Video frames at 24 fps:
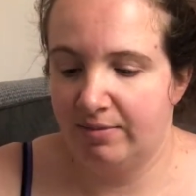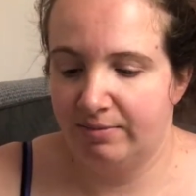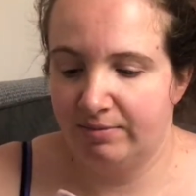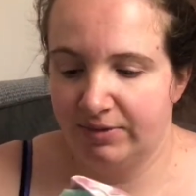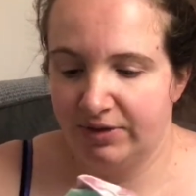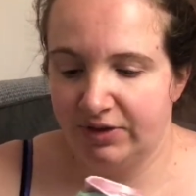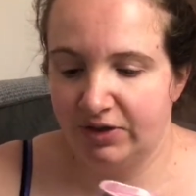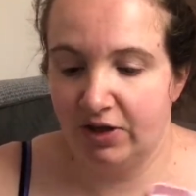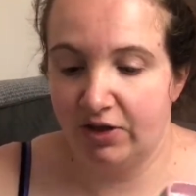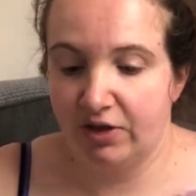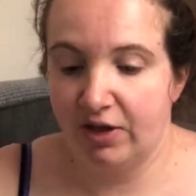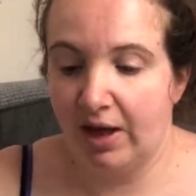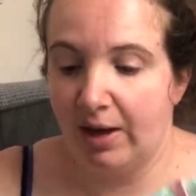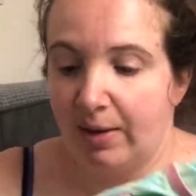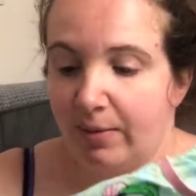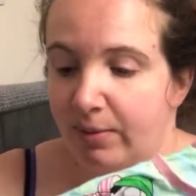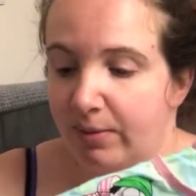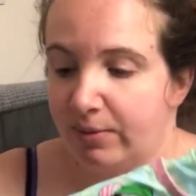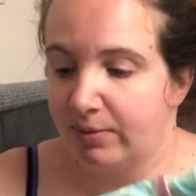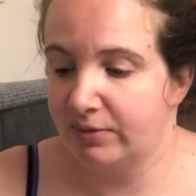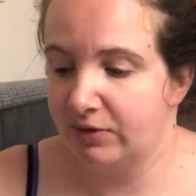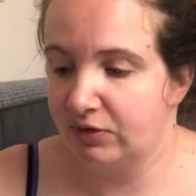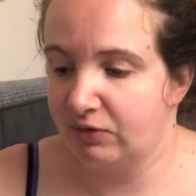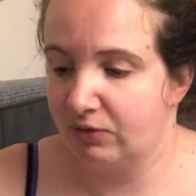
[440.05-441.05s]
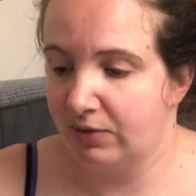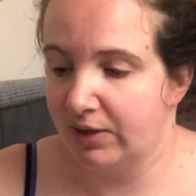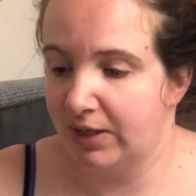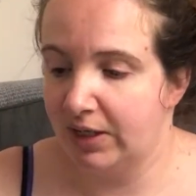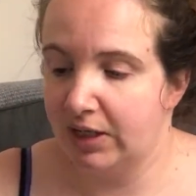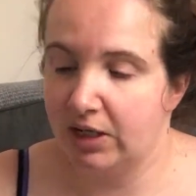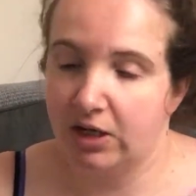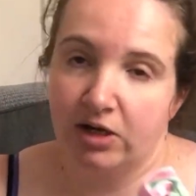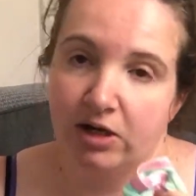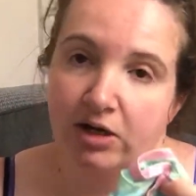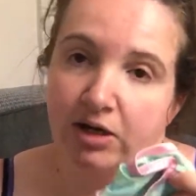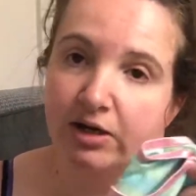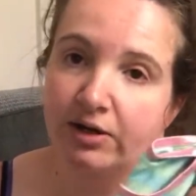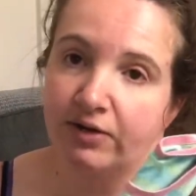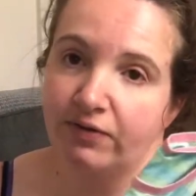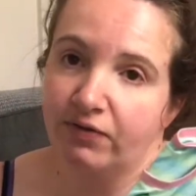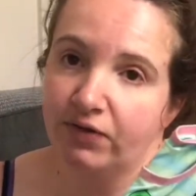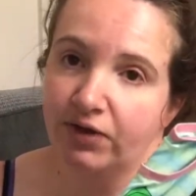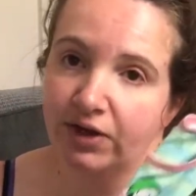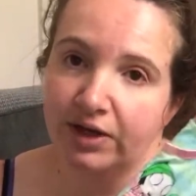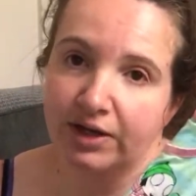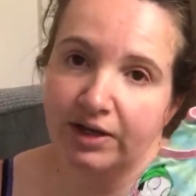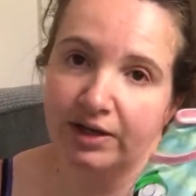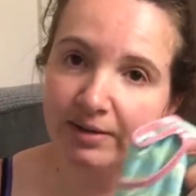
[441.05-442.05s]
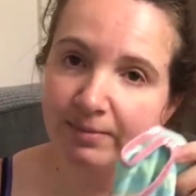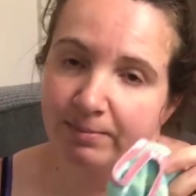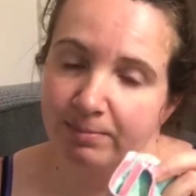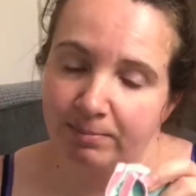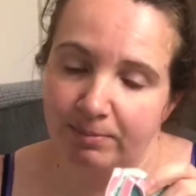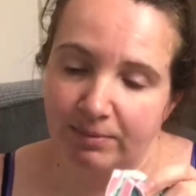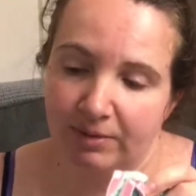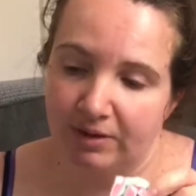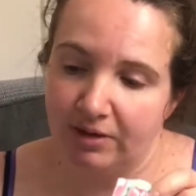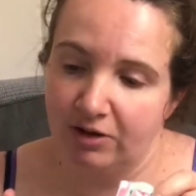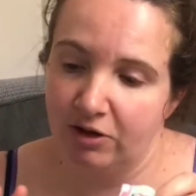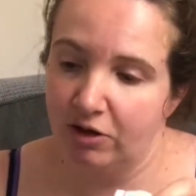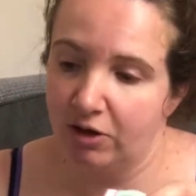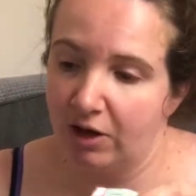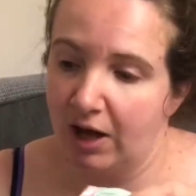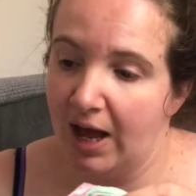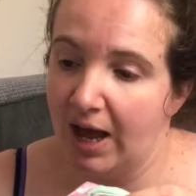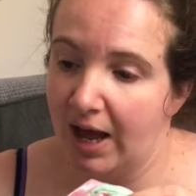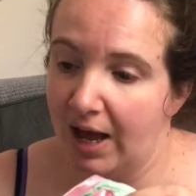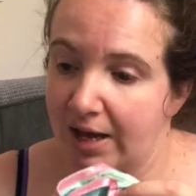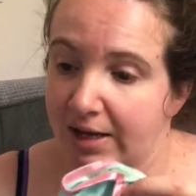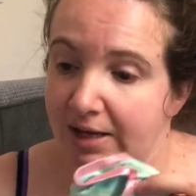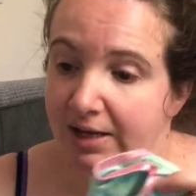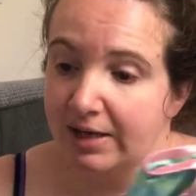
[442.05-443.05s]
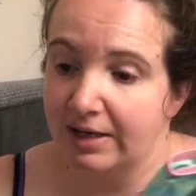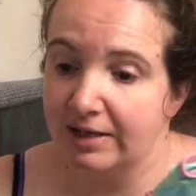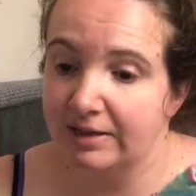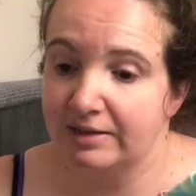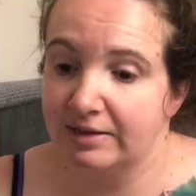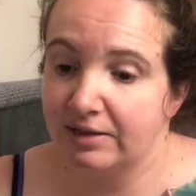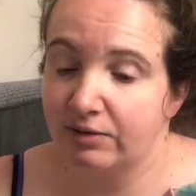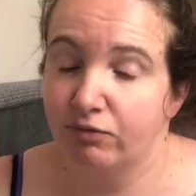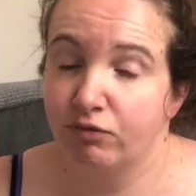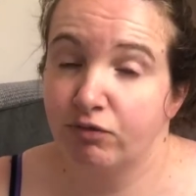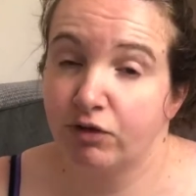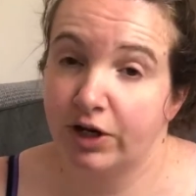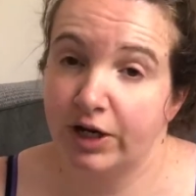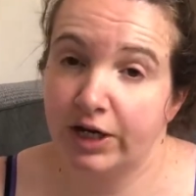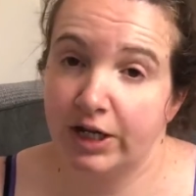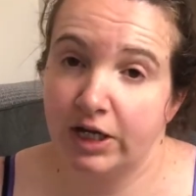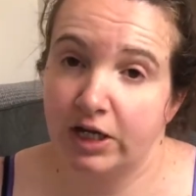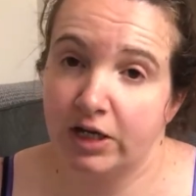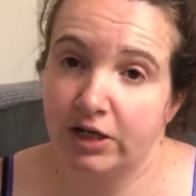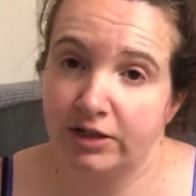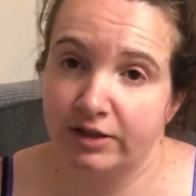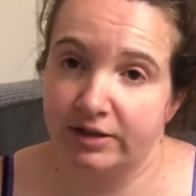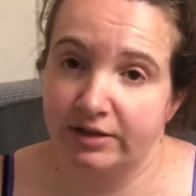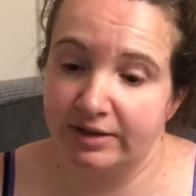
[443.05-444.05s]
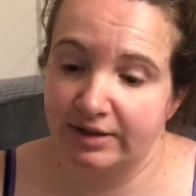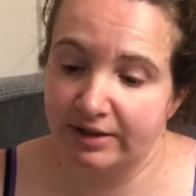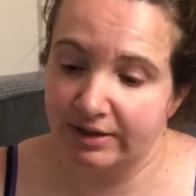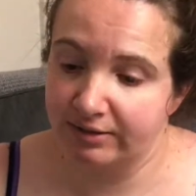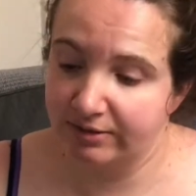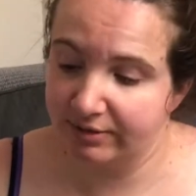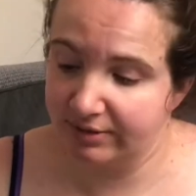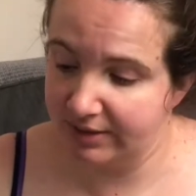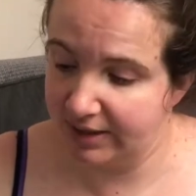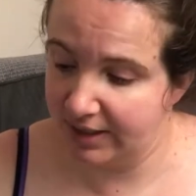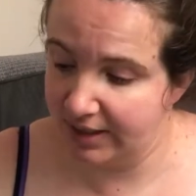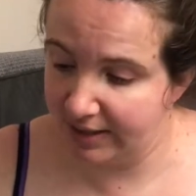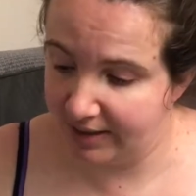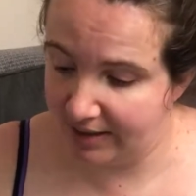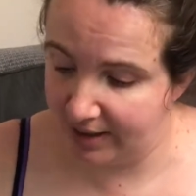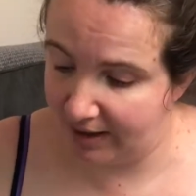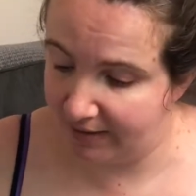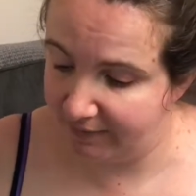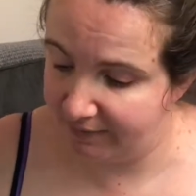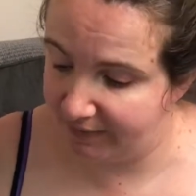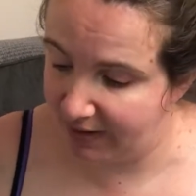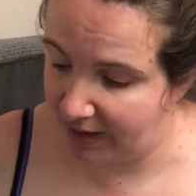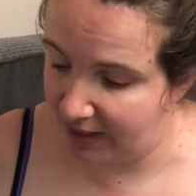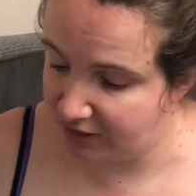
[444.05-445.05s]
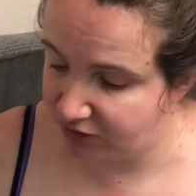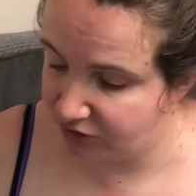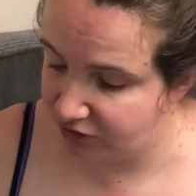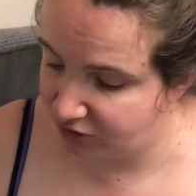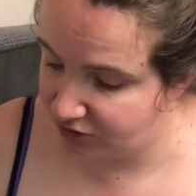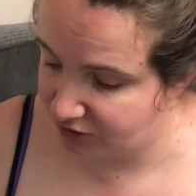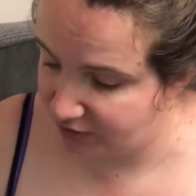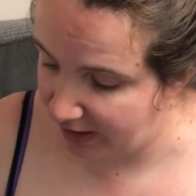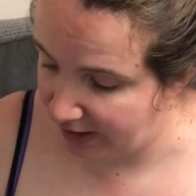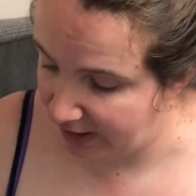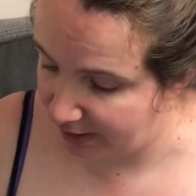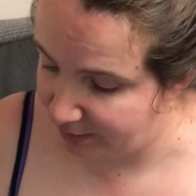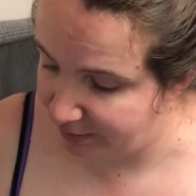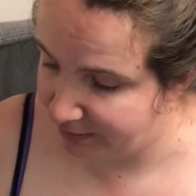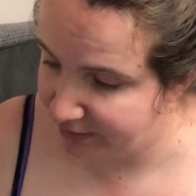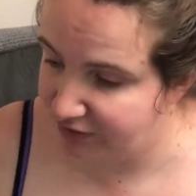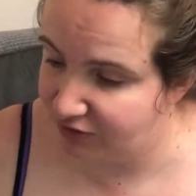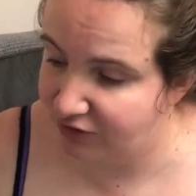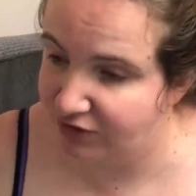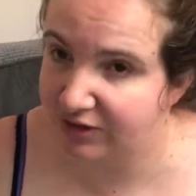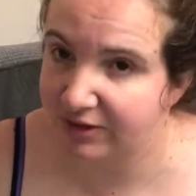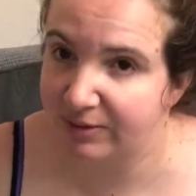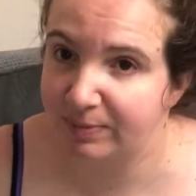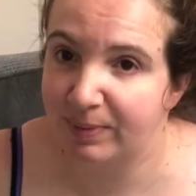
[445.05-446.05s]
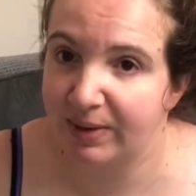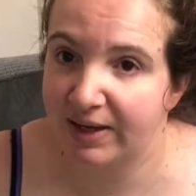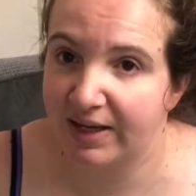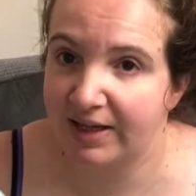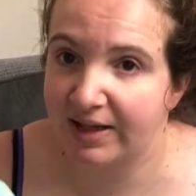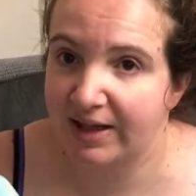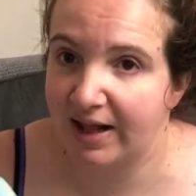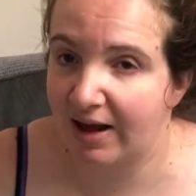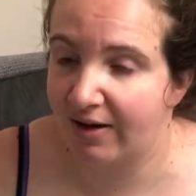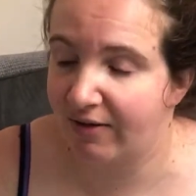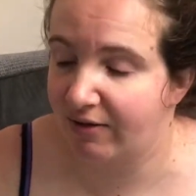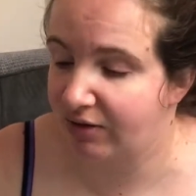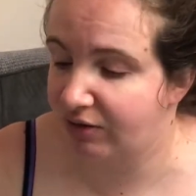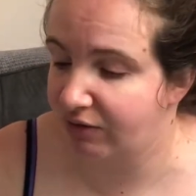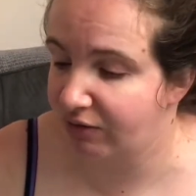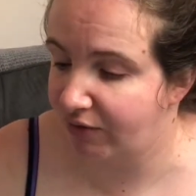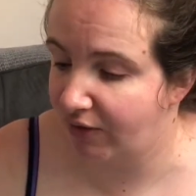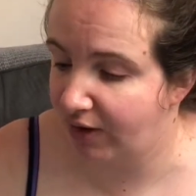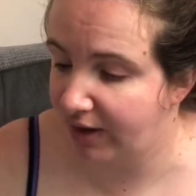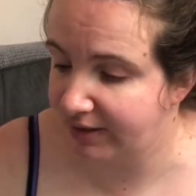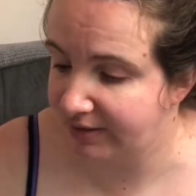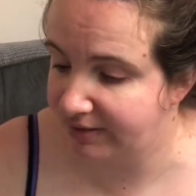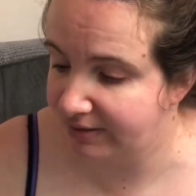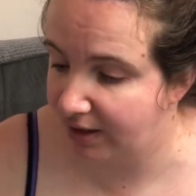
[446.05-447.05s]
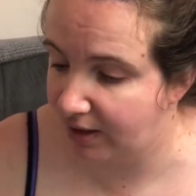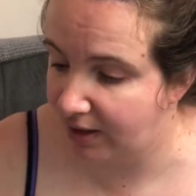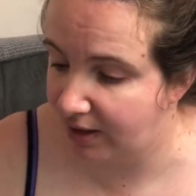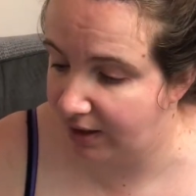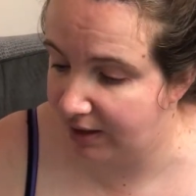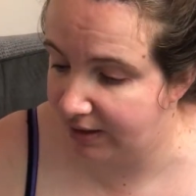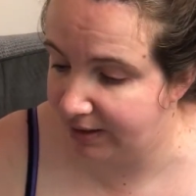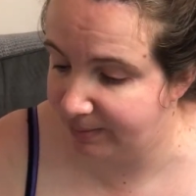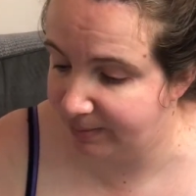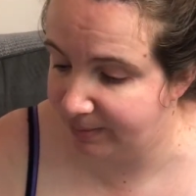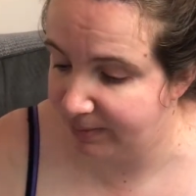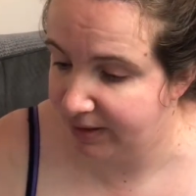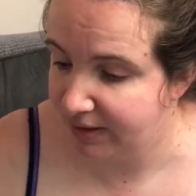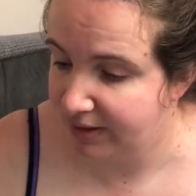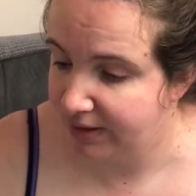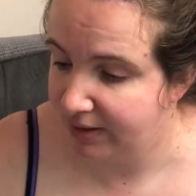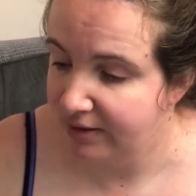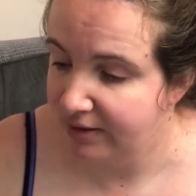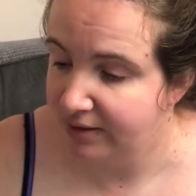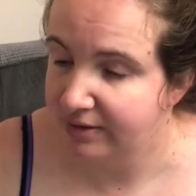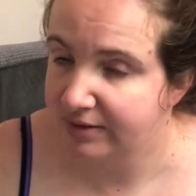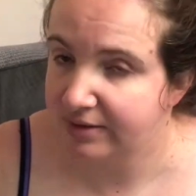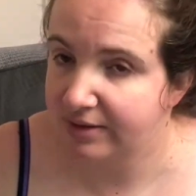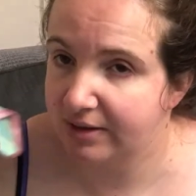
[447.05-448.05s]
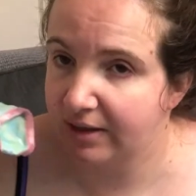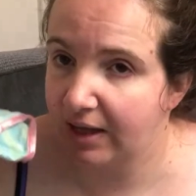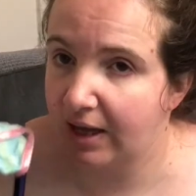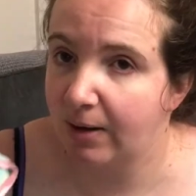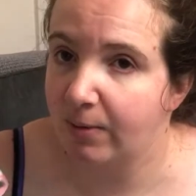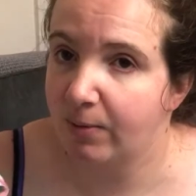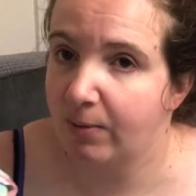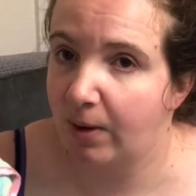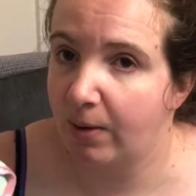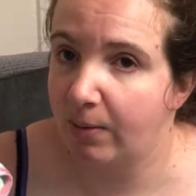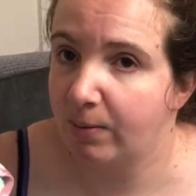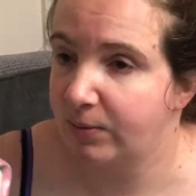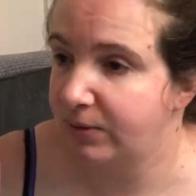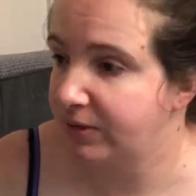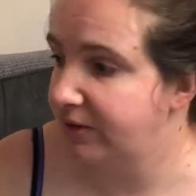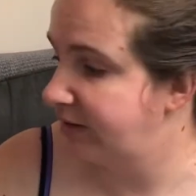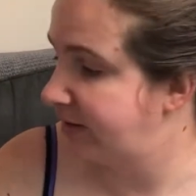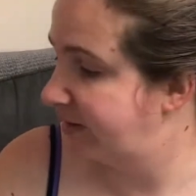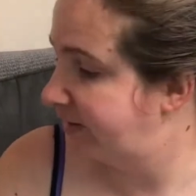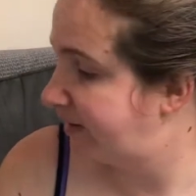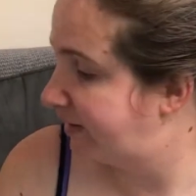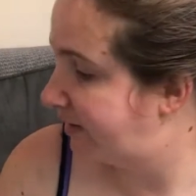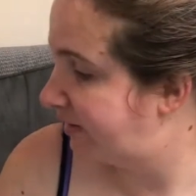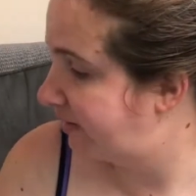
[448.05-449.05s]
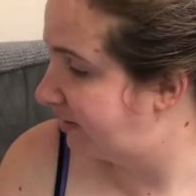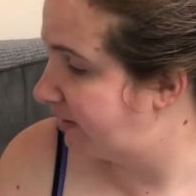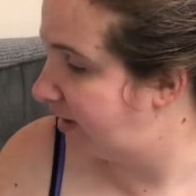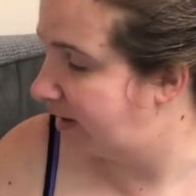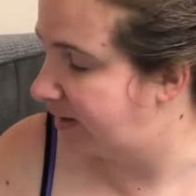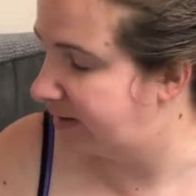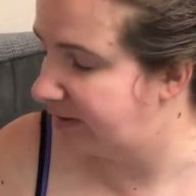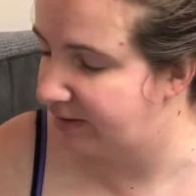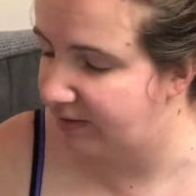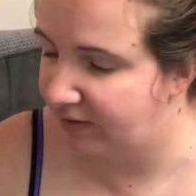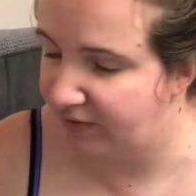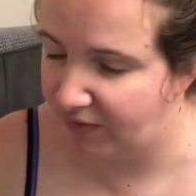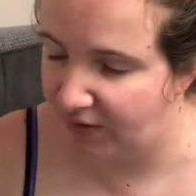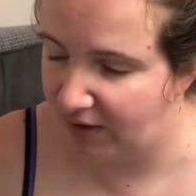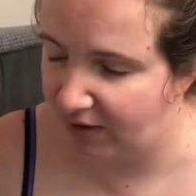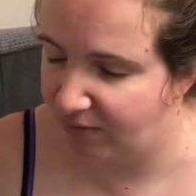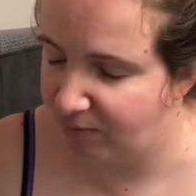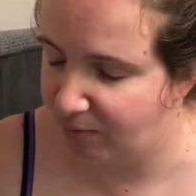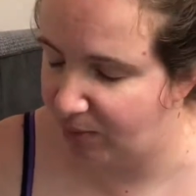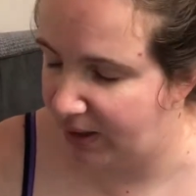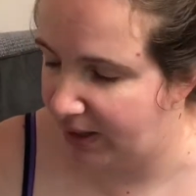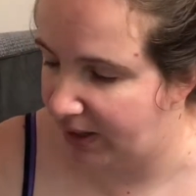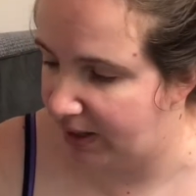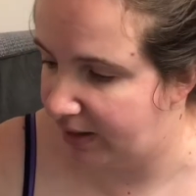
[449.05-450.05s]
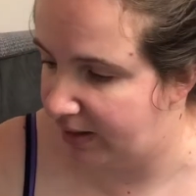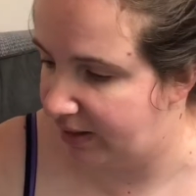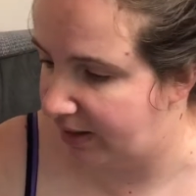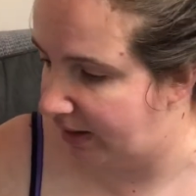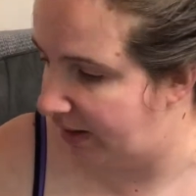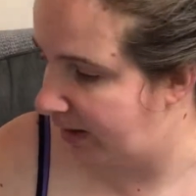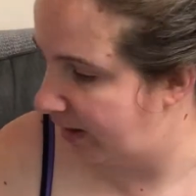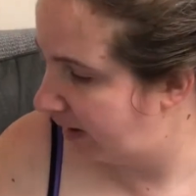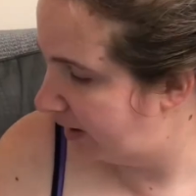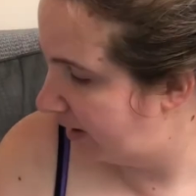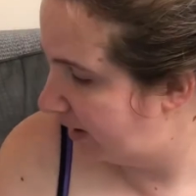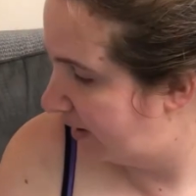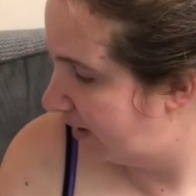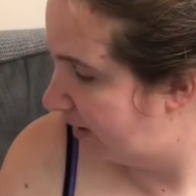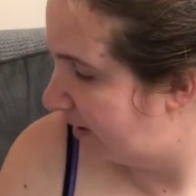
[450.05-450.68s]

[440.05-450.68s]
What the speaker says: So that one was really good. If you can get some really good deals in their flash sale, it's just being there at the right time. So that one was 95p, I think.